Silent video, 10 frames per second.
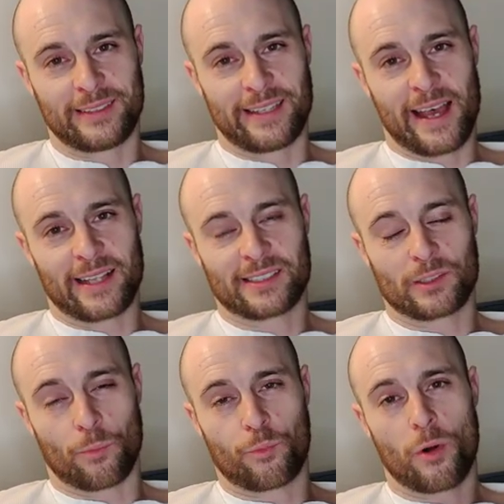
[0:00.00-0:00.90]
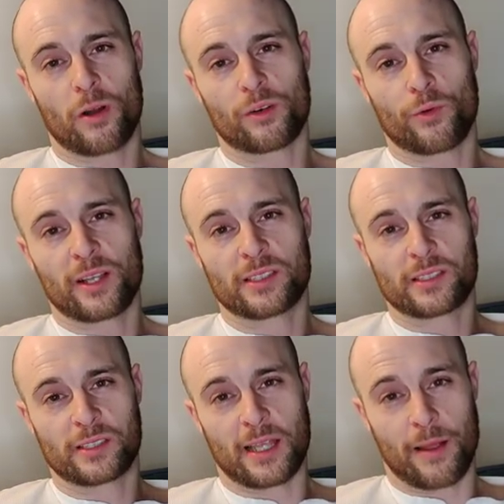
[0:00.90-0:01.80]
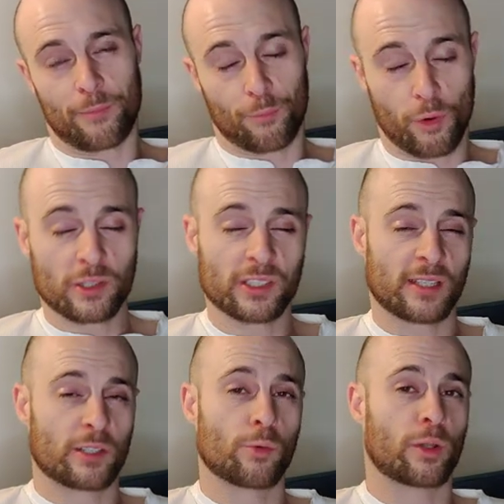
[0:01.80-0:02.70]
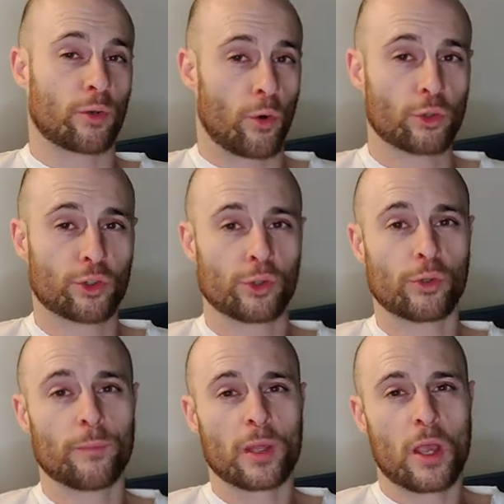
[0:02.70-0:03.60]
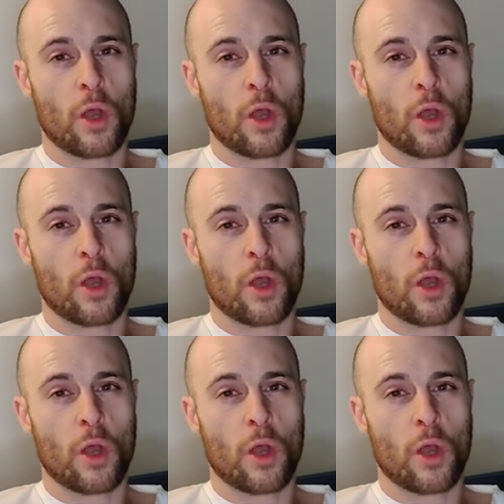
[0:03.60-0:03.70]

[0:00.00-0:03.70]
that the progress and process that you will go through